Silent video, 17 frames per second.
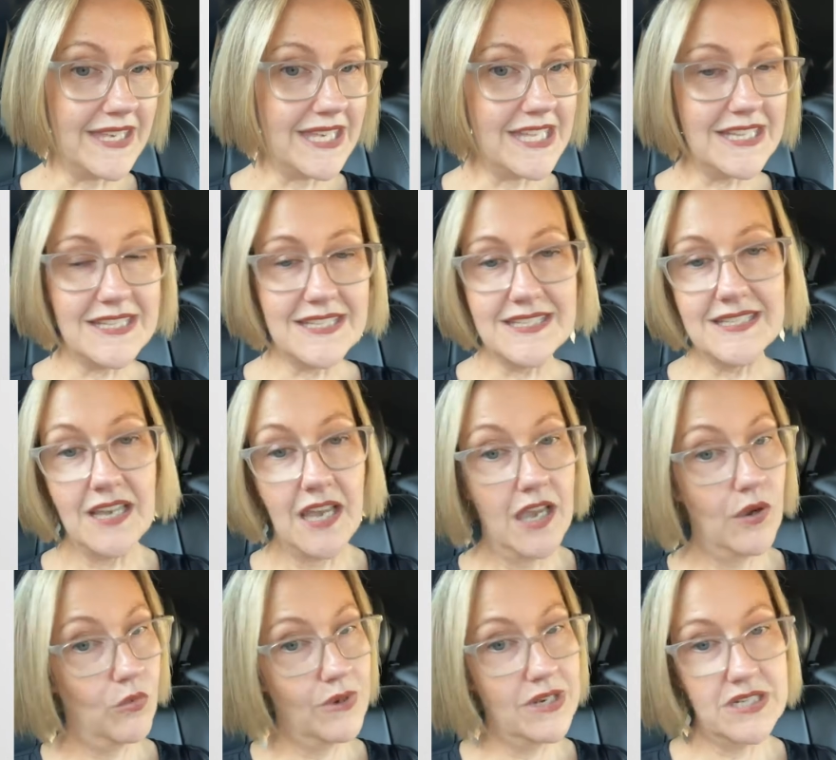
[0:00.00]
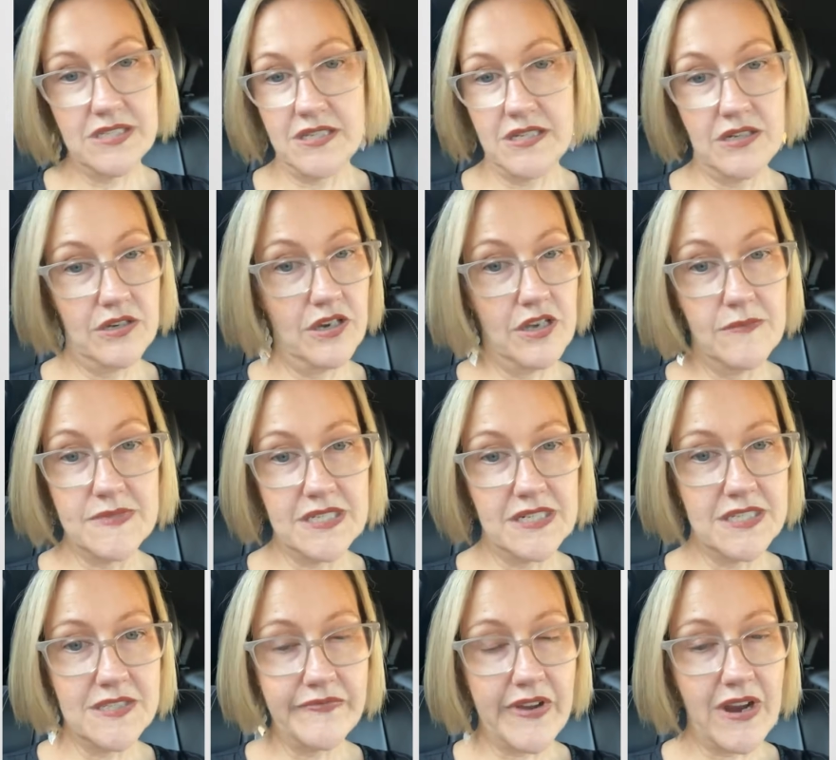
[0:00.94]
The kittens went to their new
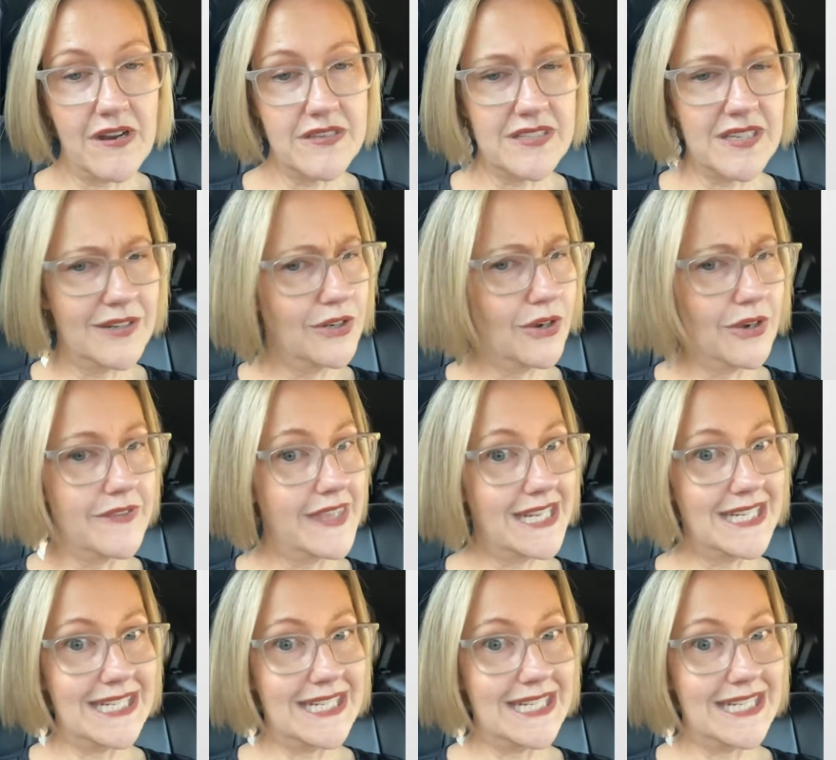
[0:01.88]
homes, and as far as I know,